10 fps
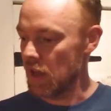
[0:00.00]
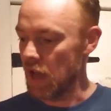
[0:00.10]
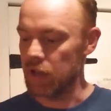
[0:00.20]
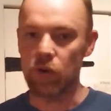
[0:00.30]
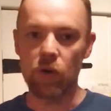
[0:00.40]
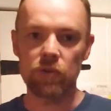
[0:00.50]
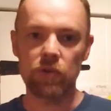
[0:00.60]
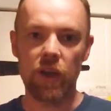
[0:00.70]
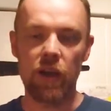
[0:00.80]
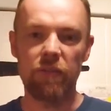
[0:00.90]
and you also
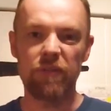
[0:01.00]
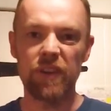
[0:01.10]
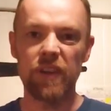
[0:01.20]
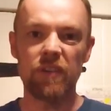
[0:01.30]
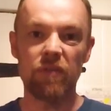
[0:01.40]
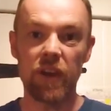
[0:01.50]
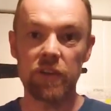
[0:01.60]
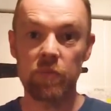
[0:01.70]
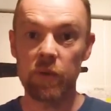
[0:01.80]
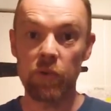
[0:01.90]
get a free
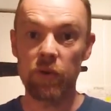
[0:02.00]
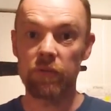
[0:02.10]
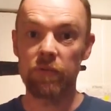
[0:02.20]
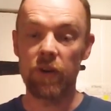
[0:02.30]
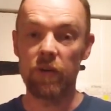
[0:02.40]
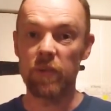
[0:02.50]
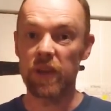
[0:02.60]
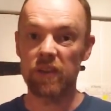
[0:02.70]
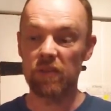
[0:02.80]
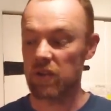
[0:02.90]
recipe book for
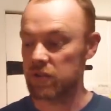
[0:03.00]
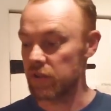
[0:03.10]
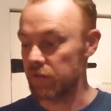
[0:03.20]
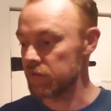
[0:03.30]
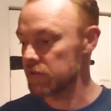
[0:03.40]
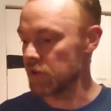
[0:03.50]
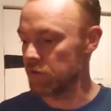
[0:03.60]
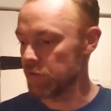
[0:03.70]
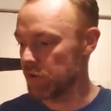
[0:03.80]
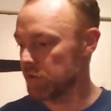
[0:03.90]
making lots of different
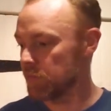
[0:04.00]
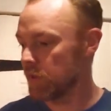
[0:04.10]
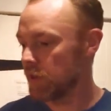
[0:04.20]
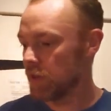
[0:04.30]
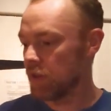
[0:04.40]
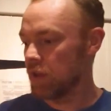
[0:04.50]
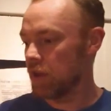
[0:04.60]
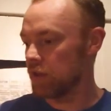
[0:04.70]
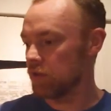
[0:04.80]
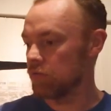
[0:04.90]
stuff with them.
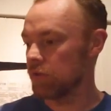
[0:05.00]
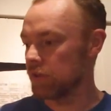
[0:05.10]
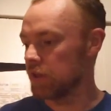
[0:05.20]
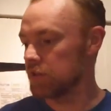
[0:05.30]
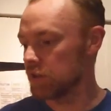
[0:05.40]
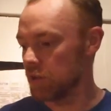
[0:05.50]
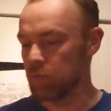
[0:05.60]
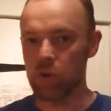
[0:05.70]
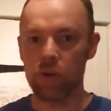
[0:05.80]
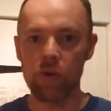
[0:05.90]
And they're really easy. The
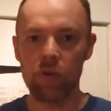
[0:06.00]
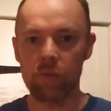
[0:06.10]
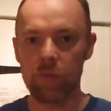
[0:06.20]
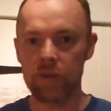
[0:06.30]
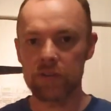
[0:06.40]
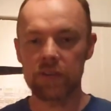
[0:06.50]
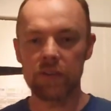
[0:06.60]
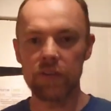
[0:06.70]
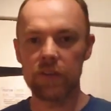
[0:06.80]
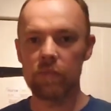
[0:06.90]
beauty of them is
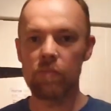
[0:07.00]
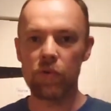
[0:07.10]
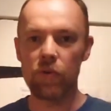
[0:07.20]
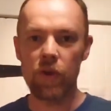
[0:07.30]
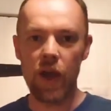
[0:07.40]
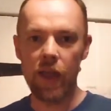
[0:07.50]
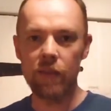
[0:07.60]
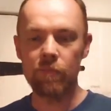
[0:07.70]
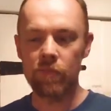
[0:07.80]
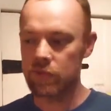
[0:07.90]
you can brew
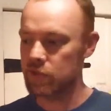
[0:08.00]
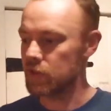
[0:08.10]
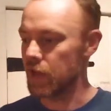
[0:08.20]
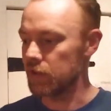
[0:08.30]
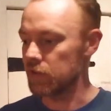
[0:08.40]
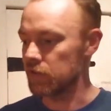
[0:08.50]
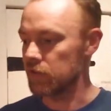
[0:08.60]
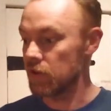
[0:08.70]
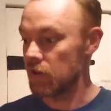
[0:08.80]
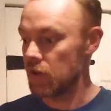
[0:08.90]
in standard
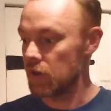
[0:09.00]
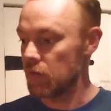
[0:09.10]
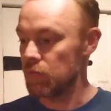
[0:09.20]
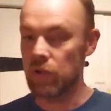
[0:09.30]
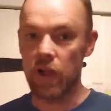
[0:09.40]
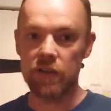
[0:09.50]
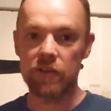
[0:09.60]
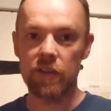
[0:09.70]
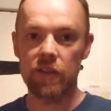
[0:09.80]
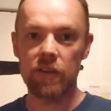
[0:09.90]

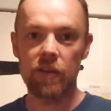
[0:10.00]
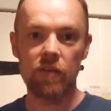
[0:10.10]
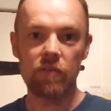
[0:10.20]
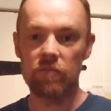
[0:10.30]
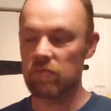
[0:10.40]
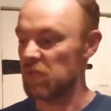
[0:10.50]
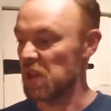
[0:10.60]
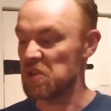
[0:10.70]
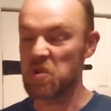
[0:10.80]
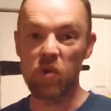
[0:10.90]
plastic,
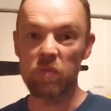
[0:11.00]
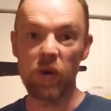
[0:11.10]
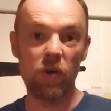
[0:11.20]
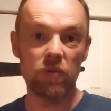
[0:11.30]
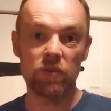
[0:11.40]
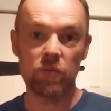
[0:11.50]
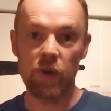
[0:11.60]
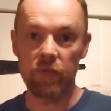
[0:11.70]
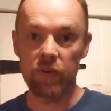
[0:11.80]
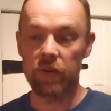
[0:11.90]
like Coke bottles,
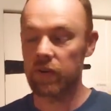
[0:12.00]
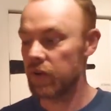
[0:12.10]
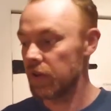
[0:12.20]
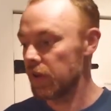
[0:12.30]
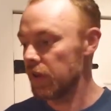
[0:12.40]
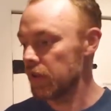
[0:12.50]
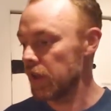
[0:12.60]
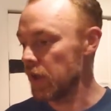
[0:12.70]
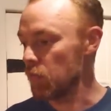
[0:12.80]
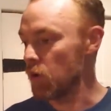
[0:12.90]
whatever,
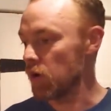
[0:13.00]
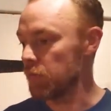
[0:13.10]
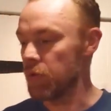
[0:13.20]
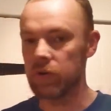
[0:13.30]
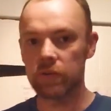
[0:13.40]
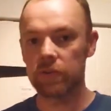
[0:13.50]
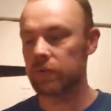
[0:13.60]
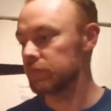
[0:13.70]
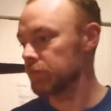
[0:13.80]
water bottles.